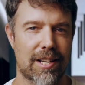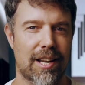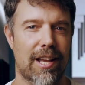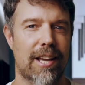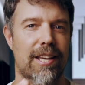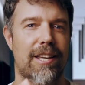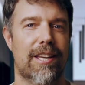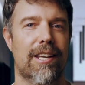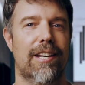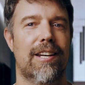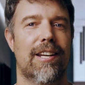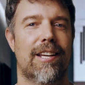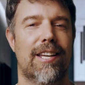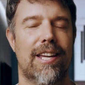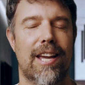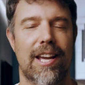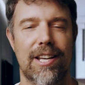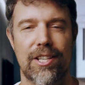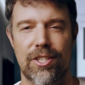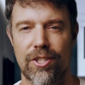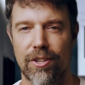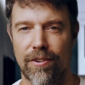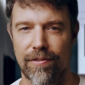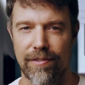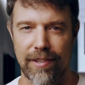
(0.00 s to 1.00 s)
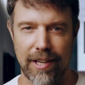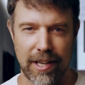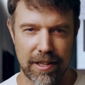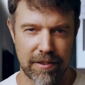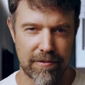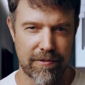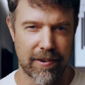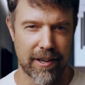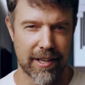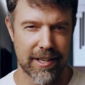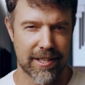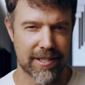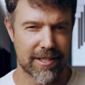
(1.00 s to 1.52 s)
like in the case of
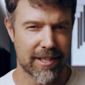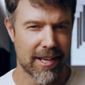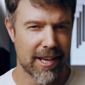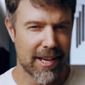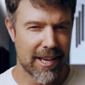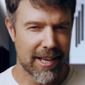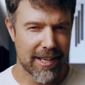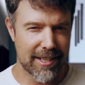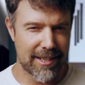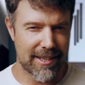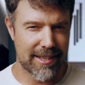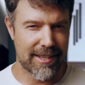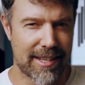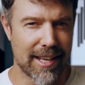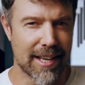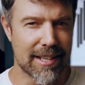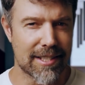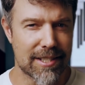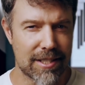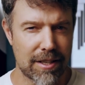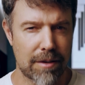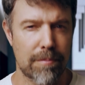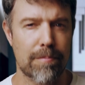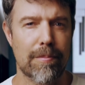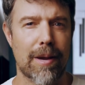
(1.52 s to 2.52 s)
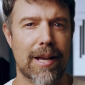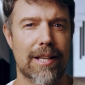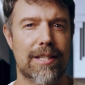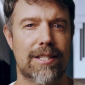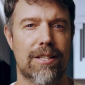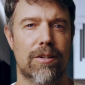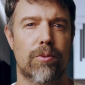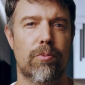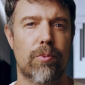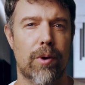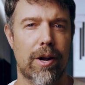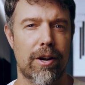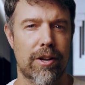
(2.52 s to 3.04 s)
Netflix, it doesn't
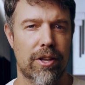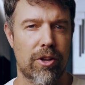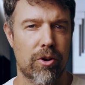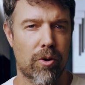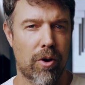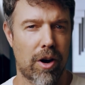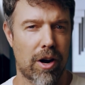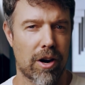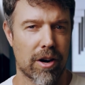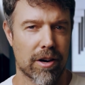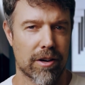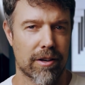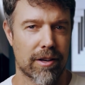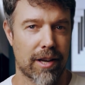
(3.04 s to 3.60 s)
matter where you are.